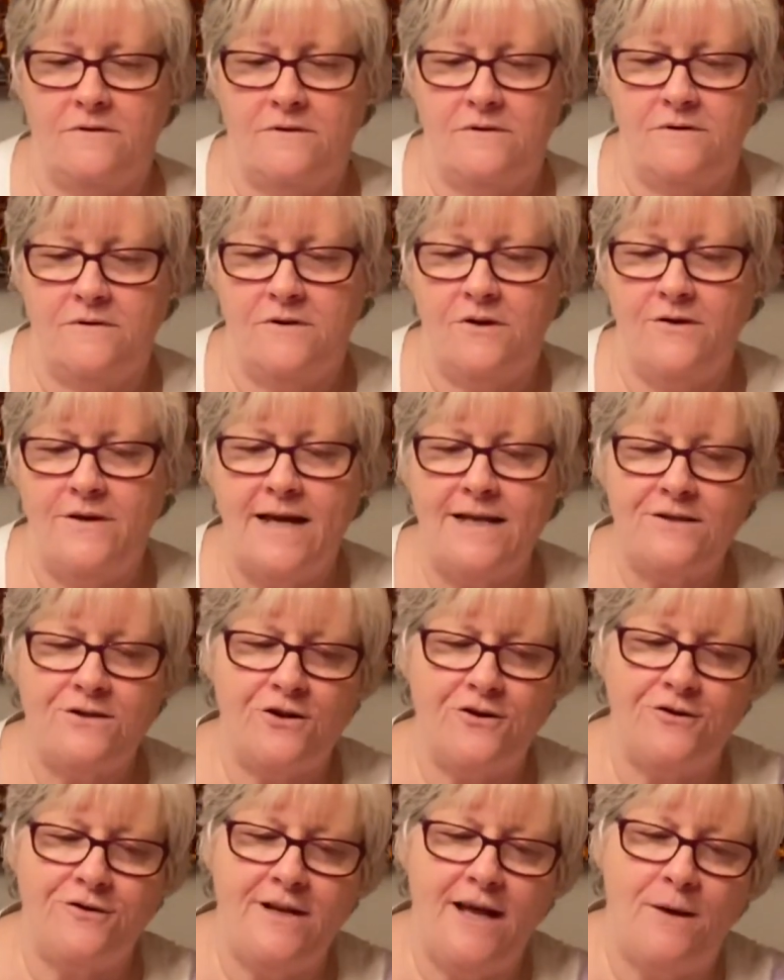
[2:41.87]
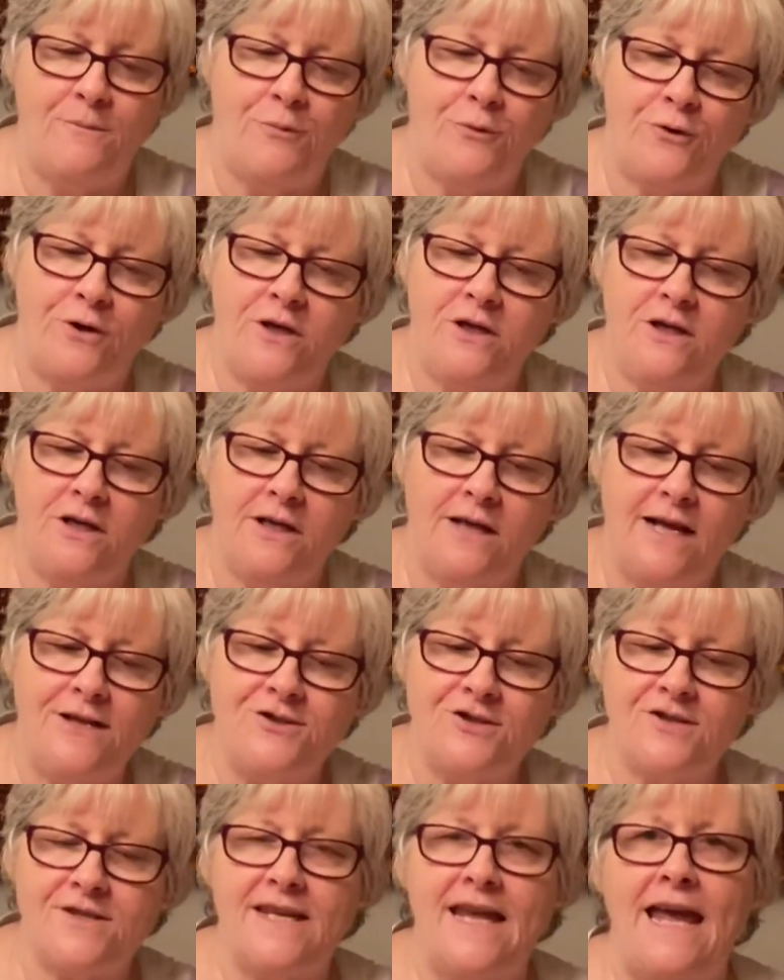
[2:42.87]
So that turned out pretty good. I
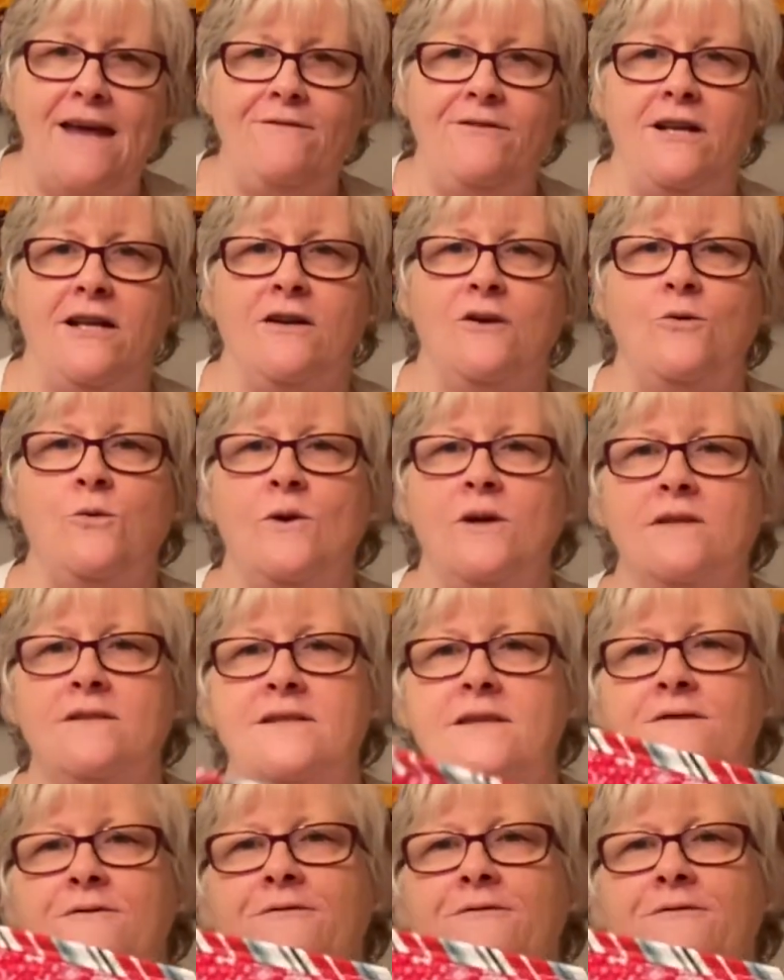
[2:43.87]
just gave it a quilted